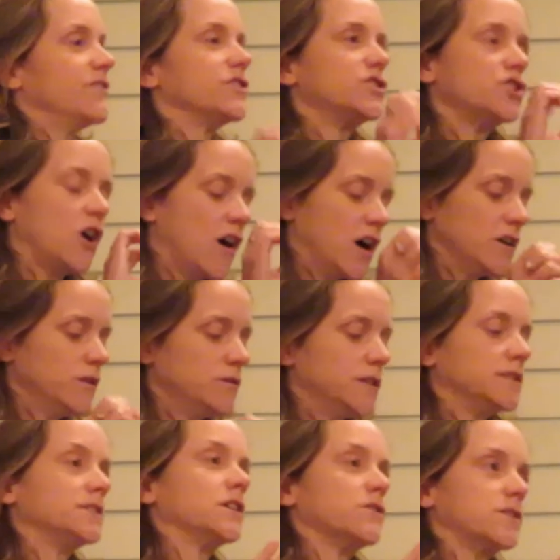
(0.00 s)
and the dial,
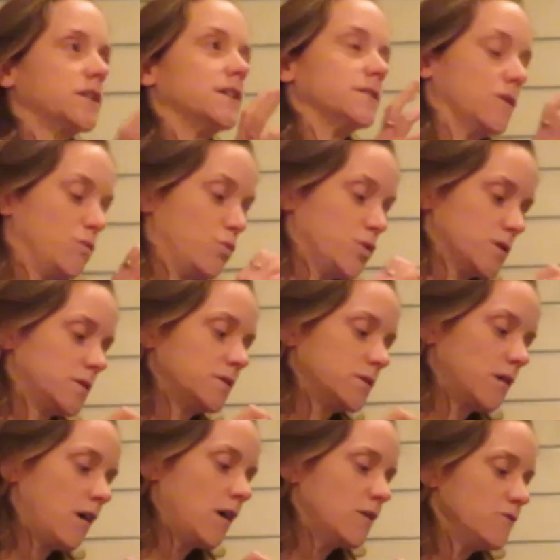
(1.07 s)
and in those days it was a
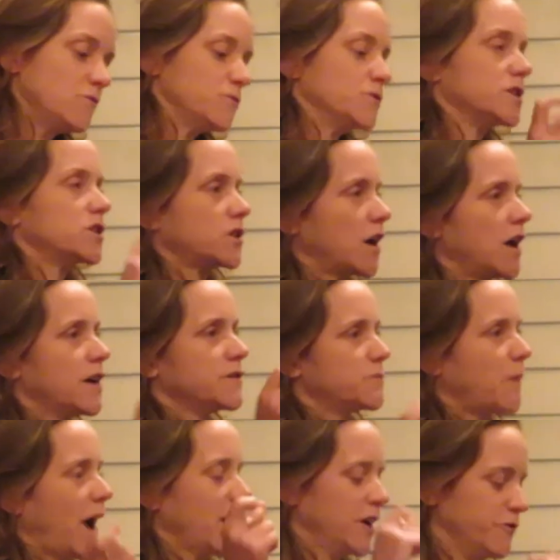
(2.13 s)
dial, was
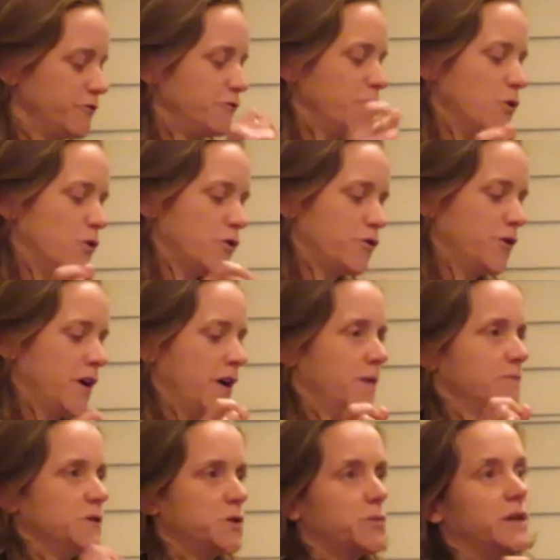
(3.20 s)
turned back and forth
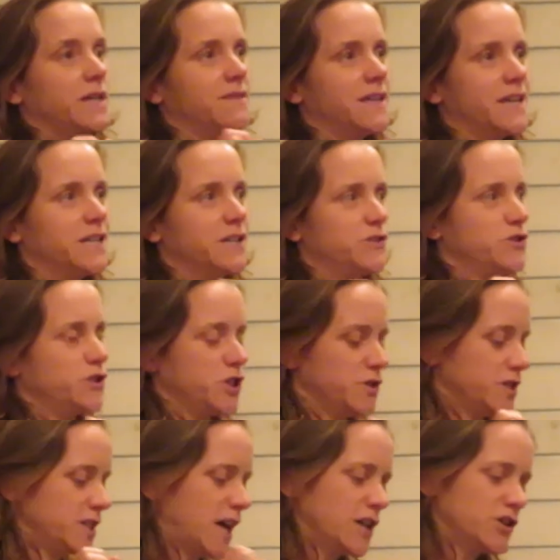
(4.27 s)
between these two
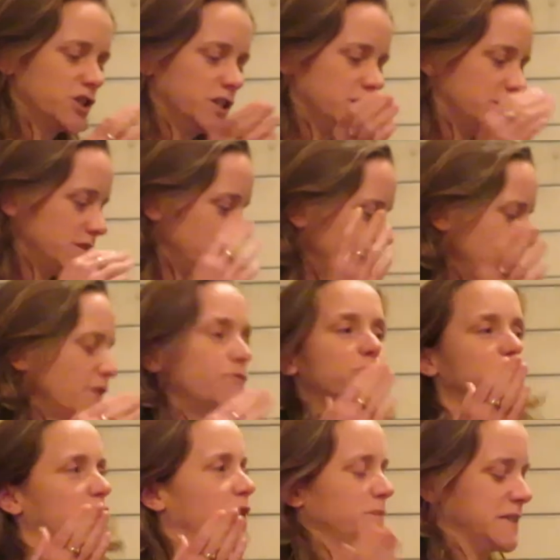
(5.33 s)
stations
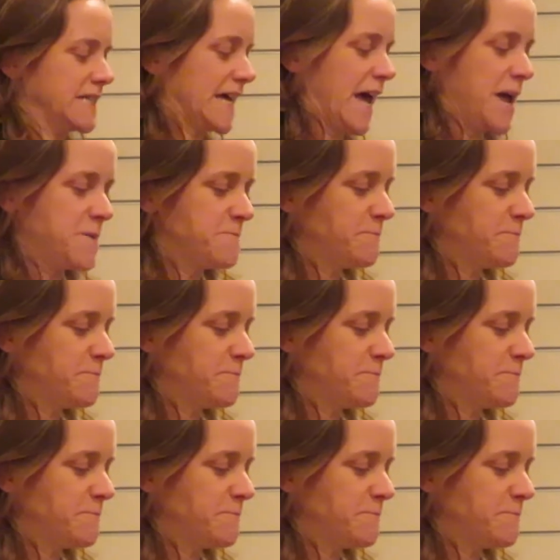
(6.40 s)
several times a day.